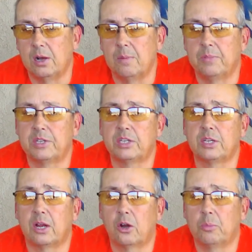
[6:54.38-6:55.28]
This is
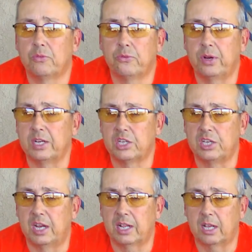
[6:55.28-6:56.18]
a Harbor Freight
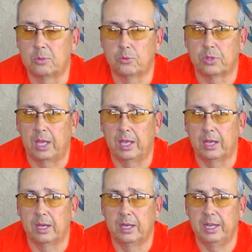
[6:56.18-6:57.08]
set. It comes with
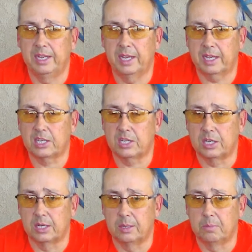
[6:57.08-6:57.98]
a indexed
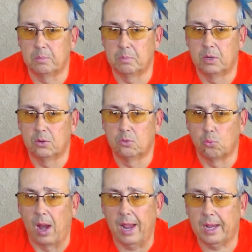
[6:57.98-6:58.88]

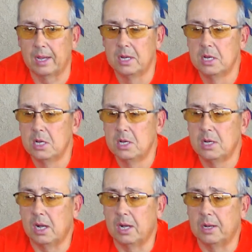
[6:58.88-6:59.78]
rack.
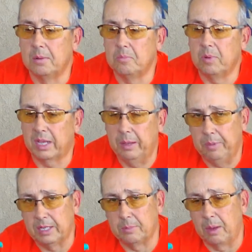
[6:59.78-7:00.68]
I keep
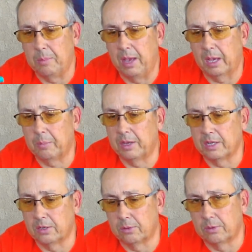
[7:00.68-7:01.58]
these in my bag
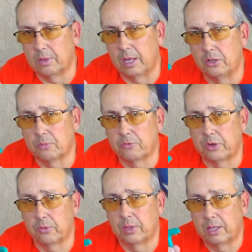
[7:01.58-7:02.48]
because I them
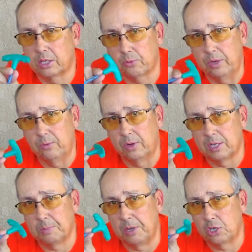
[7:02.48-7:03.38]
frequently. This green one
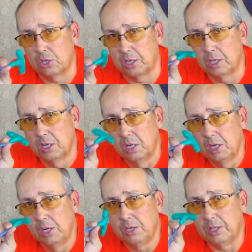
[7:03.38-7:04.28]
especially.
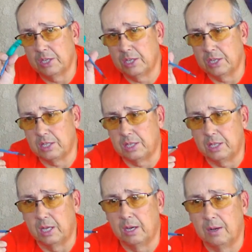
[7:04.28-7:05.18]
This is
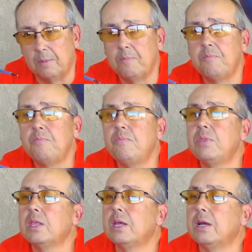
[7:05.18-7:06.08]
the
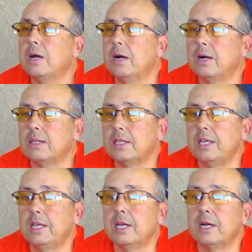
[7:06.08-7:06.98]

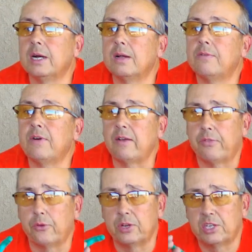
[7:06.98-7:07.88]

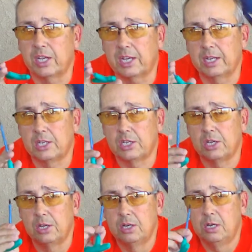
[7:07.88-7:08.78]
5/32
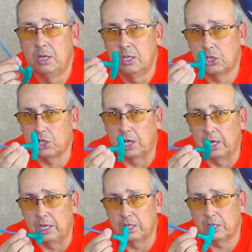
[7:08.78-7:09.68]

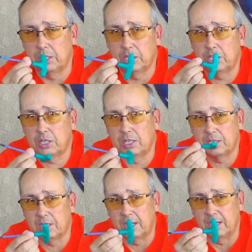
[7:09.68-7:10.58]
size. This is the
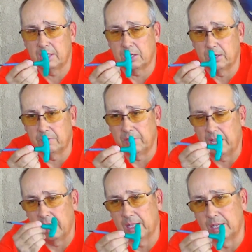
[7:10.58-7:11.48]
size of the
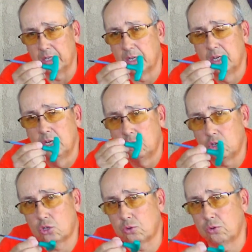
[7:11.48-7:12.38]
Allen
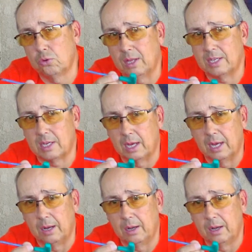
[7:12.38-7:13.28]
screw that's
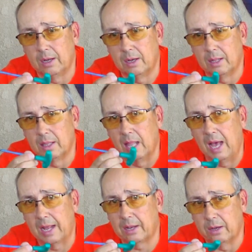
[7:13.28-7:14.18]
on a
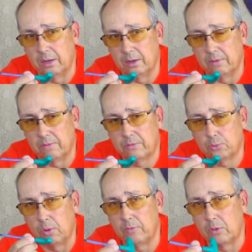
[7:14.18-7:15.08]
lot of
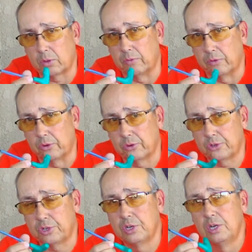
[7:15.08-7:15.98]
12-volt
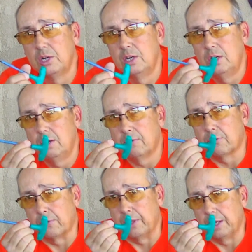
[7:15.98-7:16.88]
converters
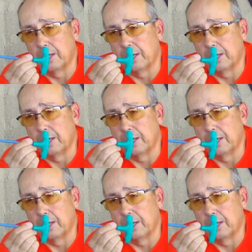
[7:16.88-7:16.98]
for the